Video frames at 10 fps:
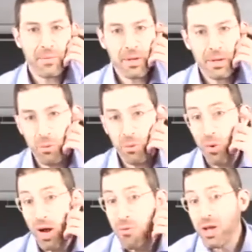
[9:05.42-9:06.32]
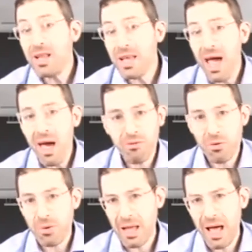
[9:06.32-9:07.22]
But what I'm really
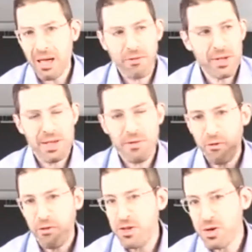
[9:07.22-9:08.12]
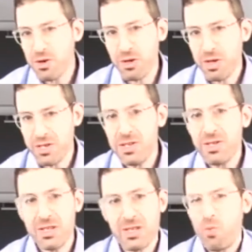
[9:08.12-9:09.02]
after in life is a physical existence.